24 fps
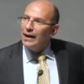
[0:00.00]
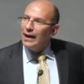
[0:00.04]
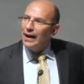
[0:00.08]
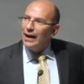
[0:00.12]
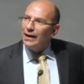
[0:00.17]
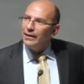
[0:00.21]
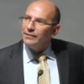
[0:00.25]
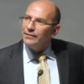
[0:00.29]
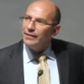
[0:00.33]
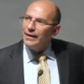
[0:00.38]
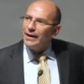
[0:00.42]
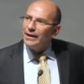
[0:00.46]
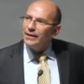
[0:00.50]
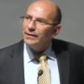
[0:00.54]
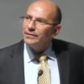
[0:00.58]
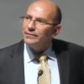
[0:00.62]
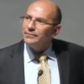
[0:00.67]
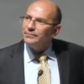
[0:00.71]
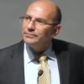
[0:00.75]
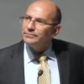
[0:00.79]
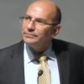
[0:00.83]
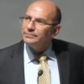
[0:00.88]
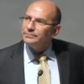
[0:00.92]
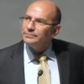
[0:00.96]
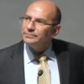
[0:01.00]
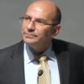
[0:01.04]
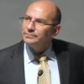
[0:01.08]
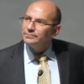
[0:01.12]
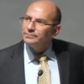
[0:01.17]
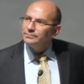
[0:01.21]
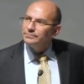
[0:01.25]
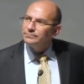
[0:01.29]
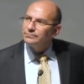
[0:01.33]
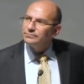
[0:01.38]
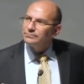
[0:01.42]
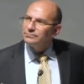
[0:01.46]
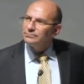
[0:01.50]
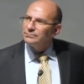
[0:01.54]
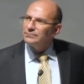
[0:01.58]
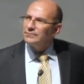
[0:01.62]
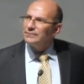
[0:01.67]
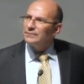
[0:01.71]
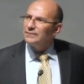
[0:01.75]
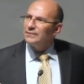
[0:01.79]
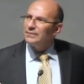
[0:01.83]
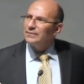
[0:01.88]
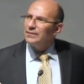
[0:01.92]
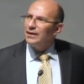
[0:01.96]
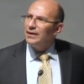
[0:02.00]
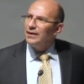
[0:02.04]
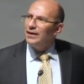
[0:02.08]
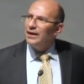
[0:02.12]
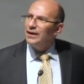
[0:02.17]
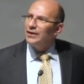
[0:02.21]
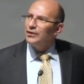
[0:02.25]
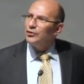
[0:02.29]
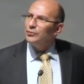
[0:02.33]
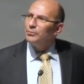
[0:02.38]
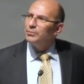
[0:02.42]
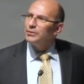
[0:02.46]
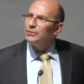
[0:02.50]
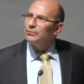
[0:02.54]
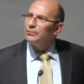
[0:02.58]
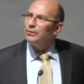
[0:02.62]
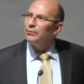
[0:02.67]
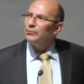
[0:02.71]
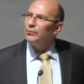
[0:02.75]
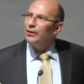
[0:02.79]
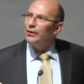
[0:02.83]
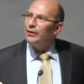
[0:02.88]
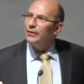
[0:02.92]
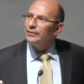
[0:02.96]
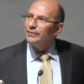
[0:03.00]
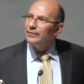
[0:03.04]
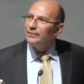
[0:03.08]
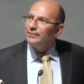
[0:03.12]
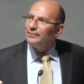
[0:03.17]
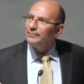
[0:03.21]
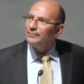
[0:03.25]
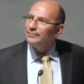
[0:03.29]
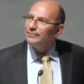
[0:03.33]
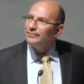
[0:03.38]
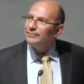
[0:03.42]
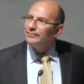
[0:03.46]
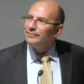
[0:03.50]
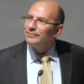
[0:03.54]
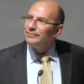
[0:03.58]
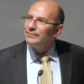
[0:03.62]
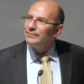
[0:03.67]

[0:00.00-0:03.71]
And then, I hope it will work. We